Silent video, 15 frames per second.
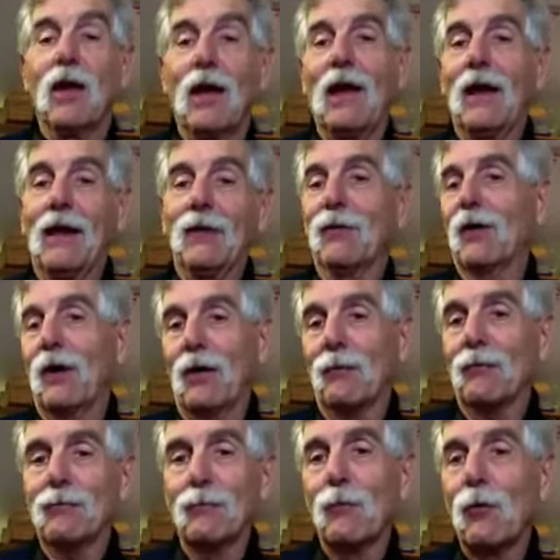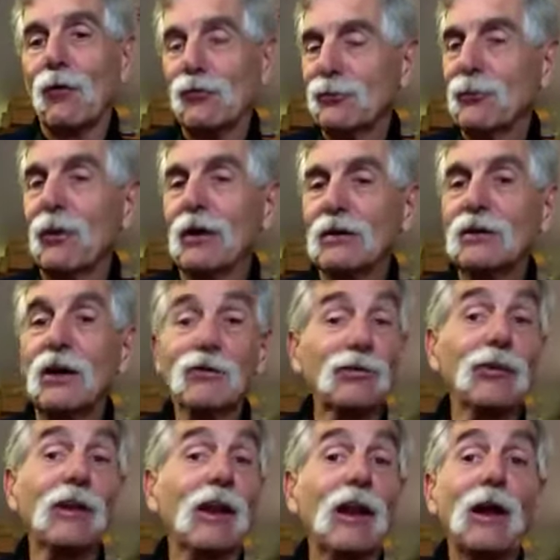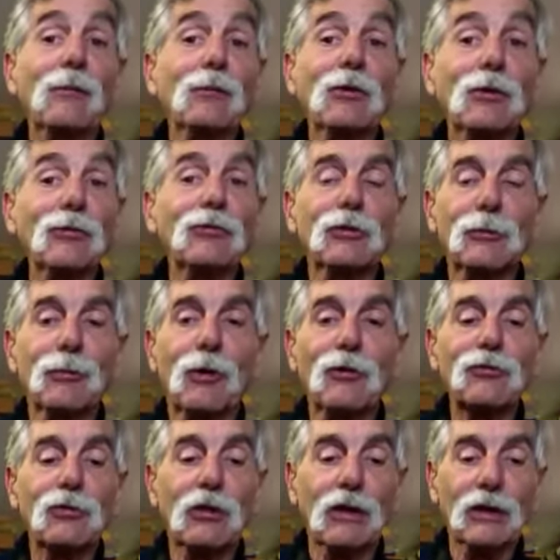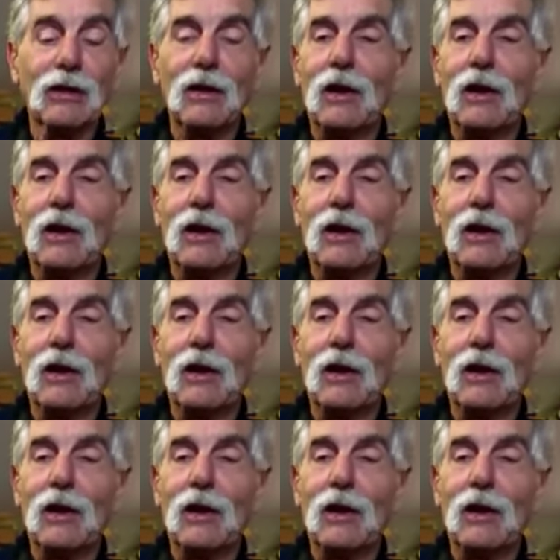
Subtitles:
and more spring tension than I'm used to personally.